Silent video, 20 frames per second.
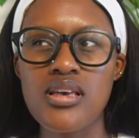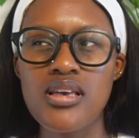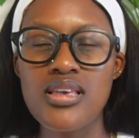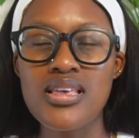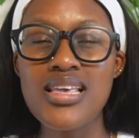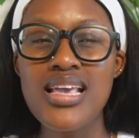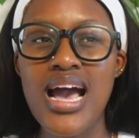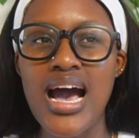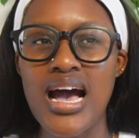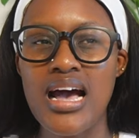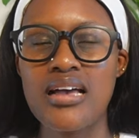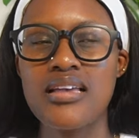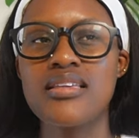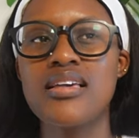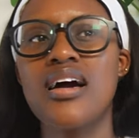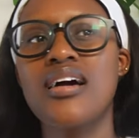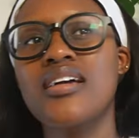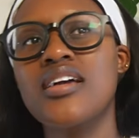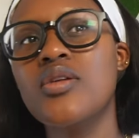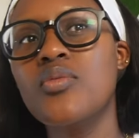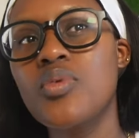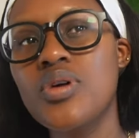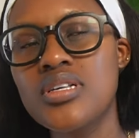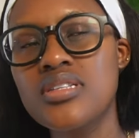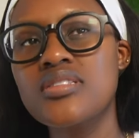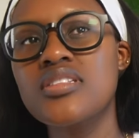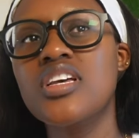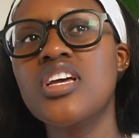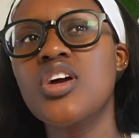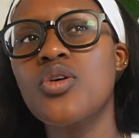Yeah, it
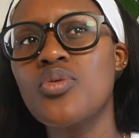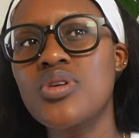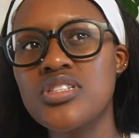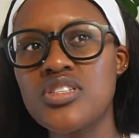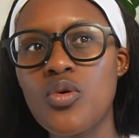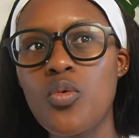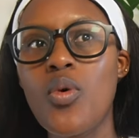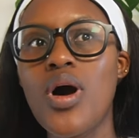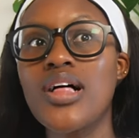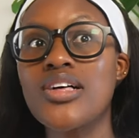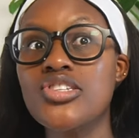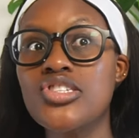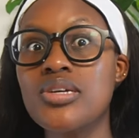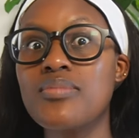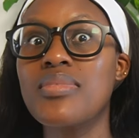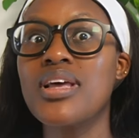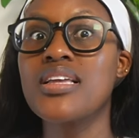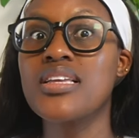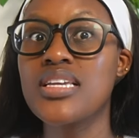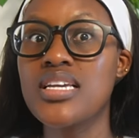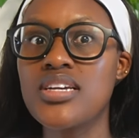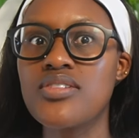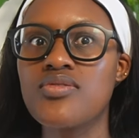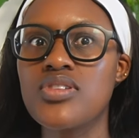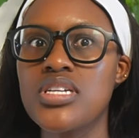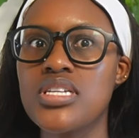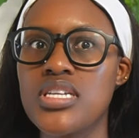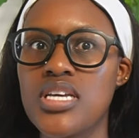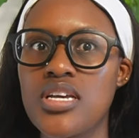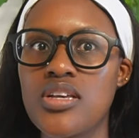was a while, and like
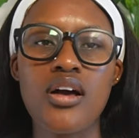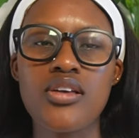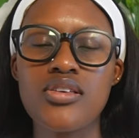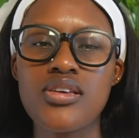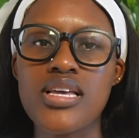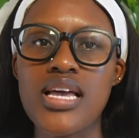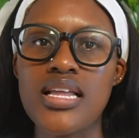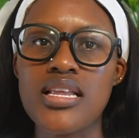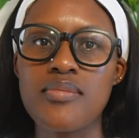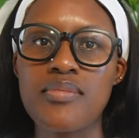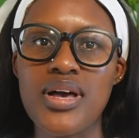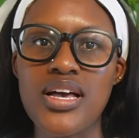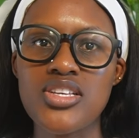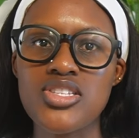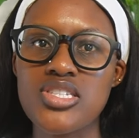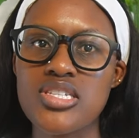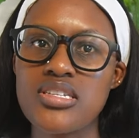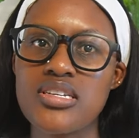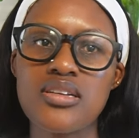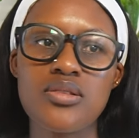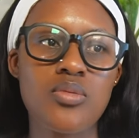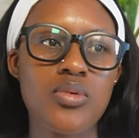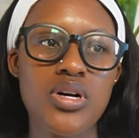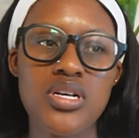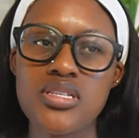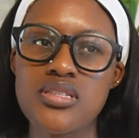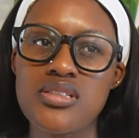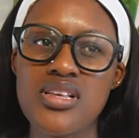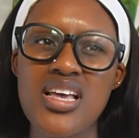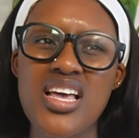every day, you can imagine it
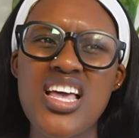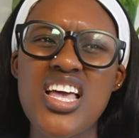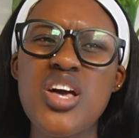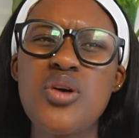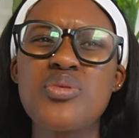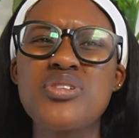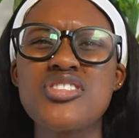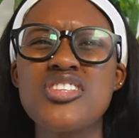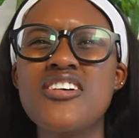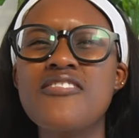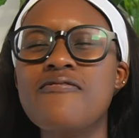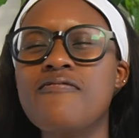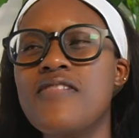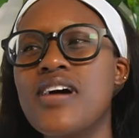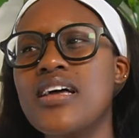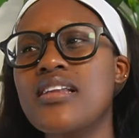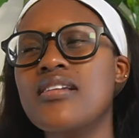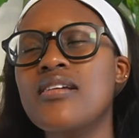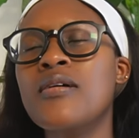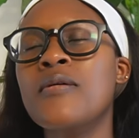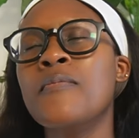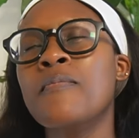was not fun.